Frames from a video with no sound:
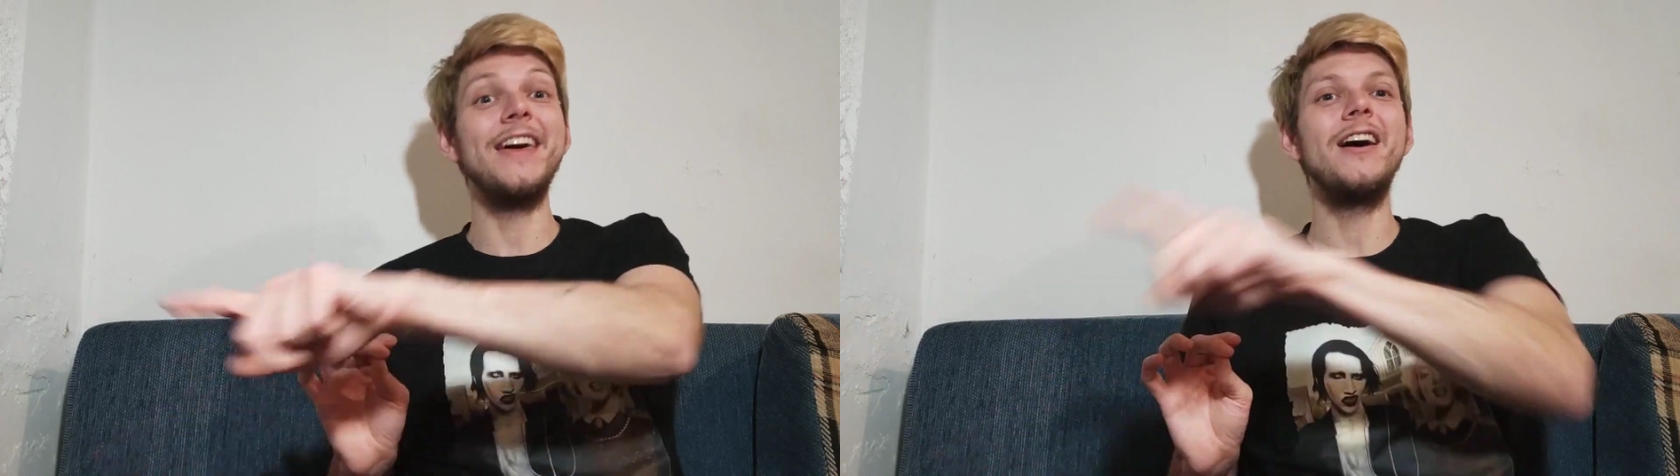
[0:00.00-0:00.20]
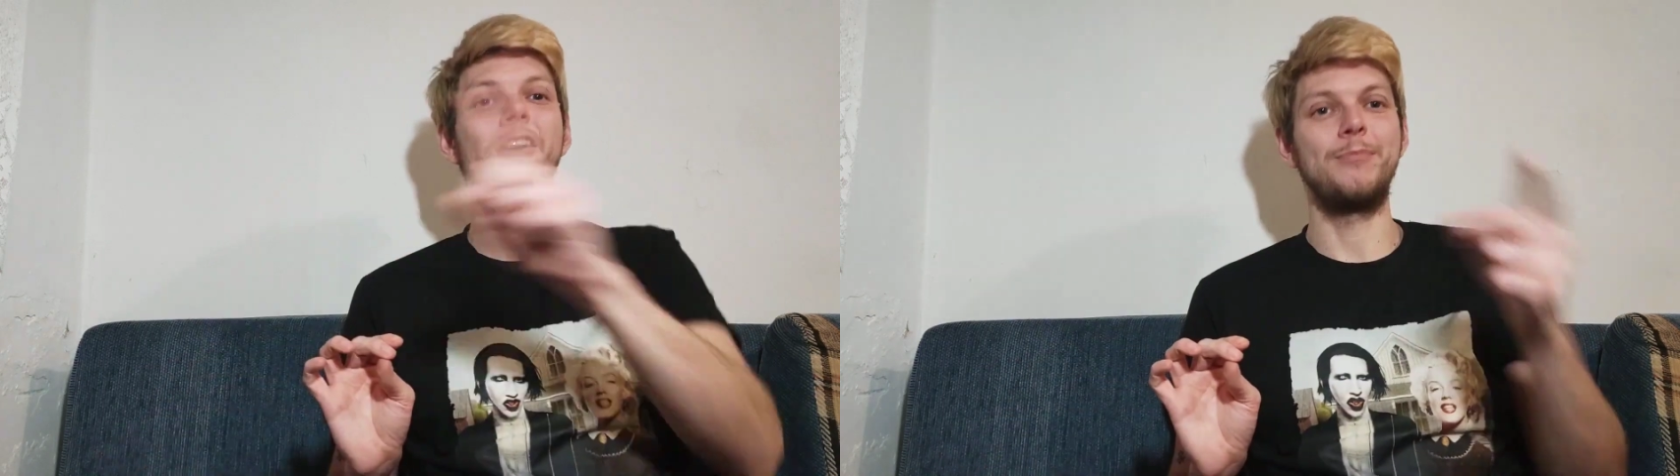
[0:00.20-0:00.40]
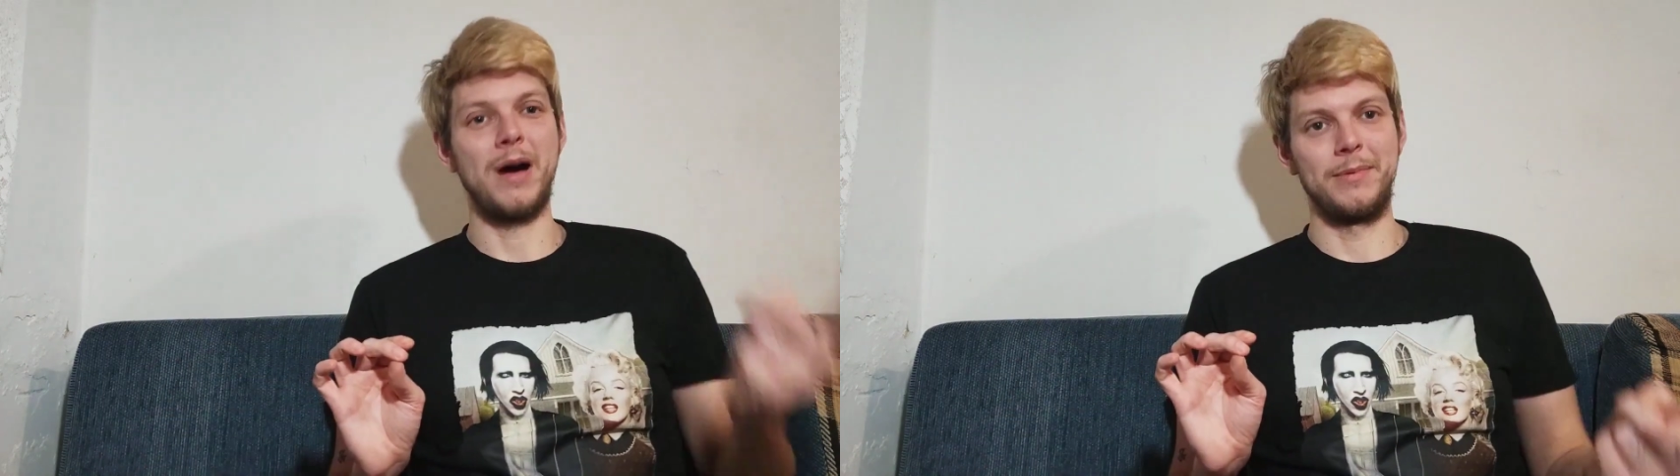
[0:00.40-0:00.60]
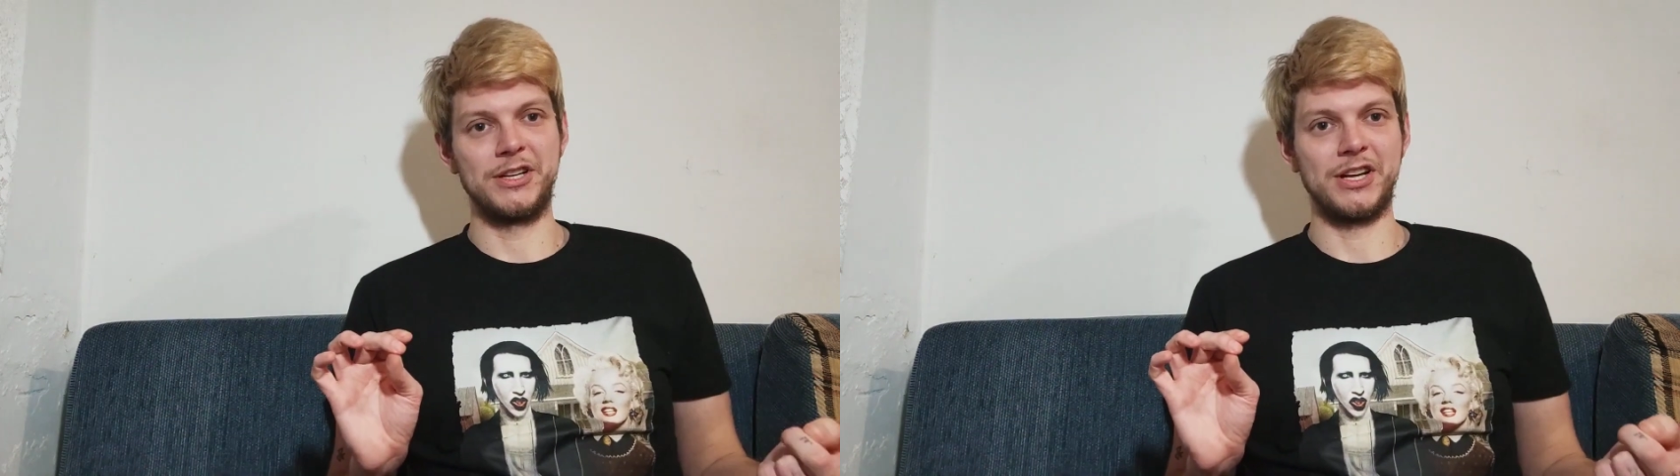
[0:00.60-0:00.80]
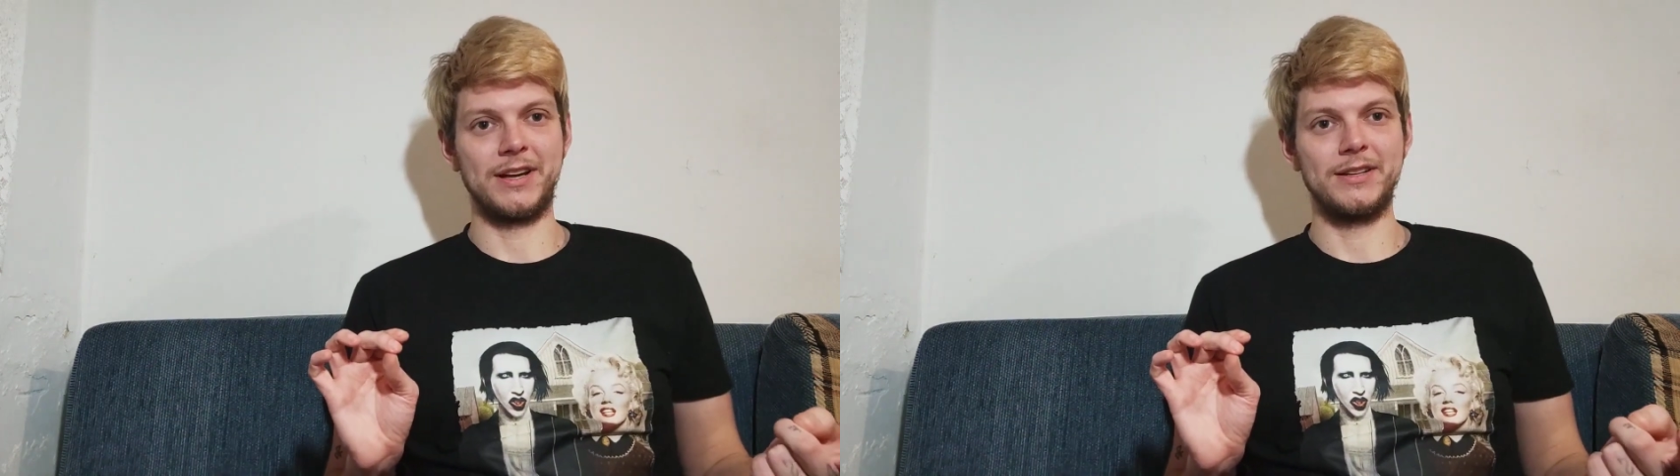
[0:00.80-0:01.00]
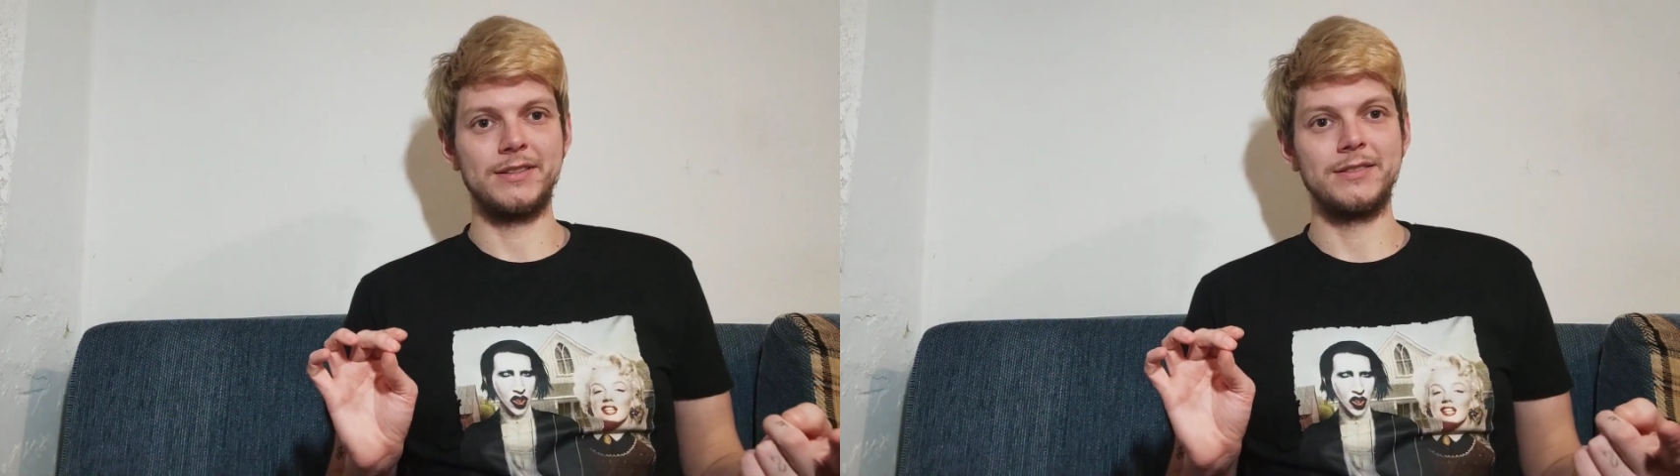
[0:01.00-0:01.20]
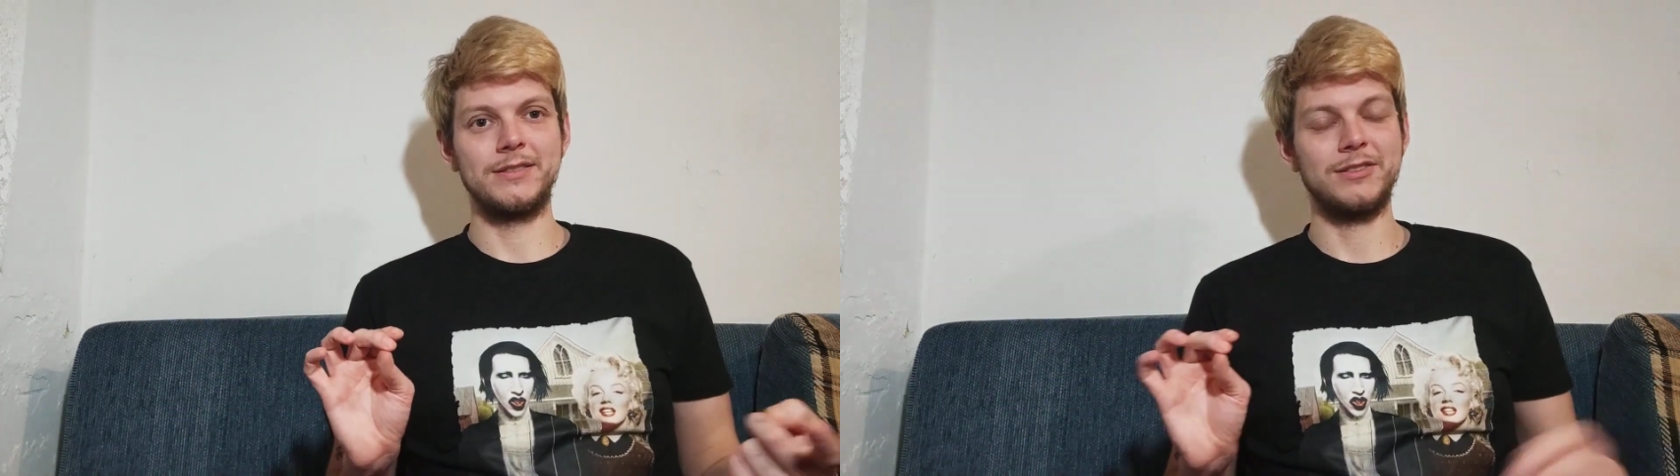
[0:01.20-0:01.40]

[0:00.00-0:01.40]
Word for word: they are publishing it.